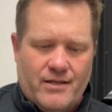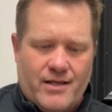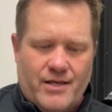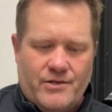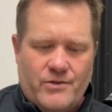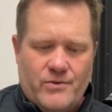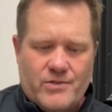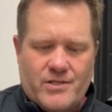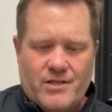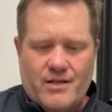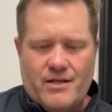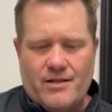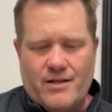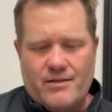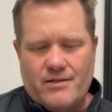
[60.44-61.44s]
and use the
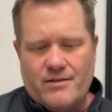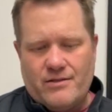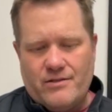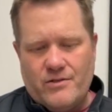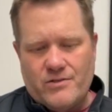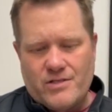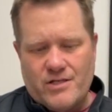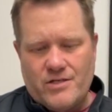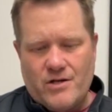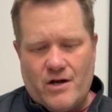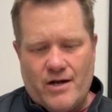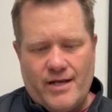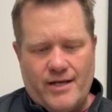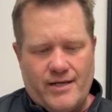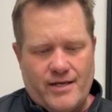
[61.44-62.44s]

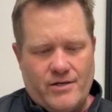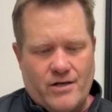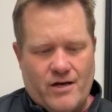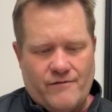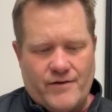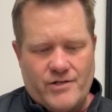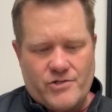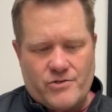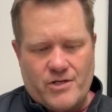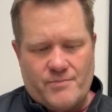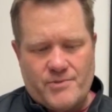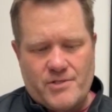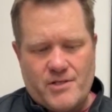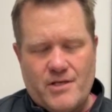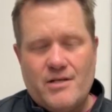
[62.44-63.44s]
donning and doffing
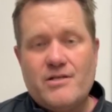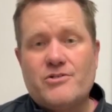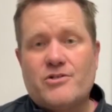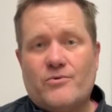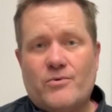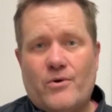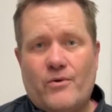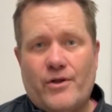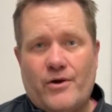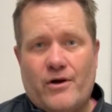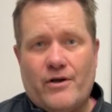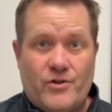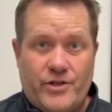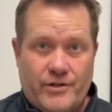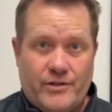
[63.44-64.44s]
strips to roll it on
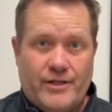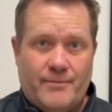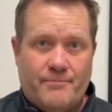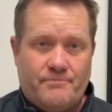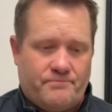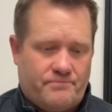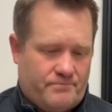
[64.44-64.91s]
the limb.